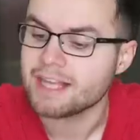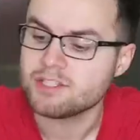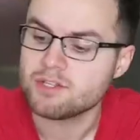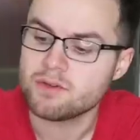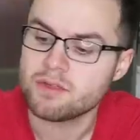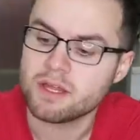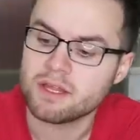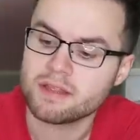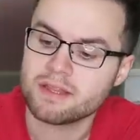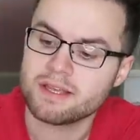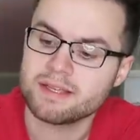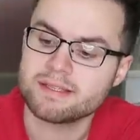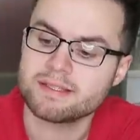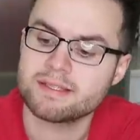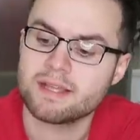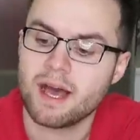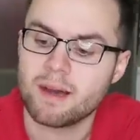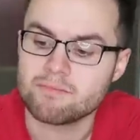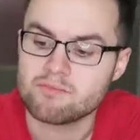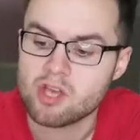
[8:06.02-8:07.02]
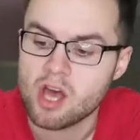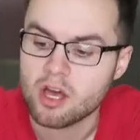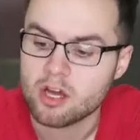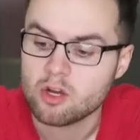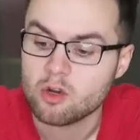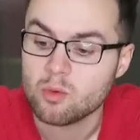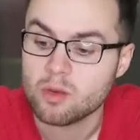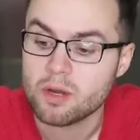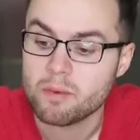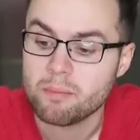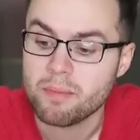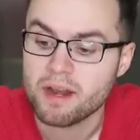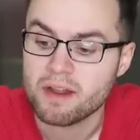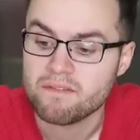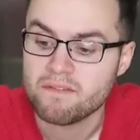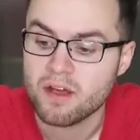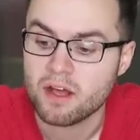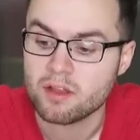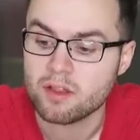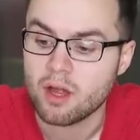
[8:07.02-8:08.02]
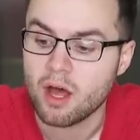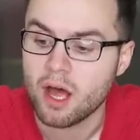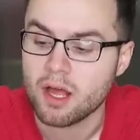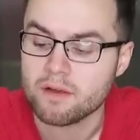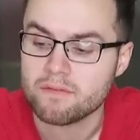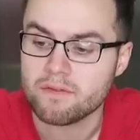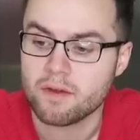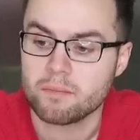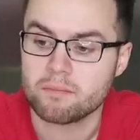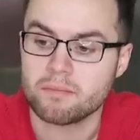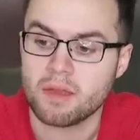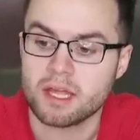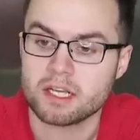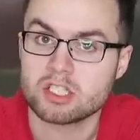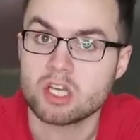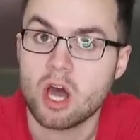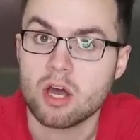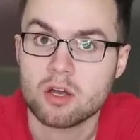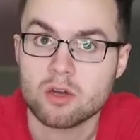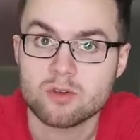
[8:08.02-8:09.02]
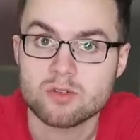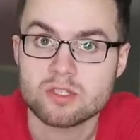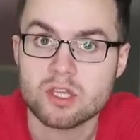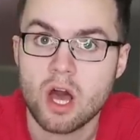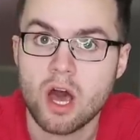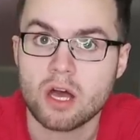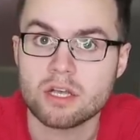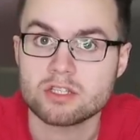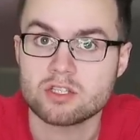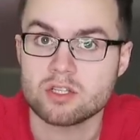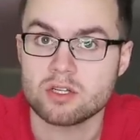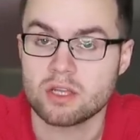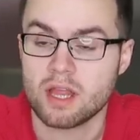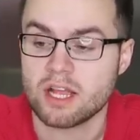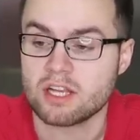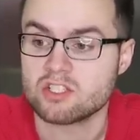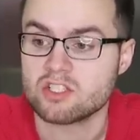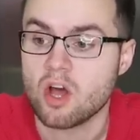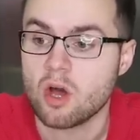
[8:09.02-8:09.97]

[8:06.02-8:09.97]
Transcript: I do think this um, taco would benefit a lot from like taco sauce or like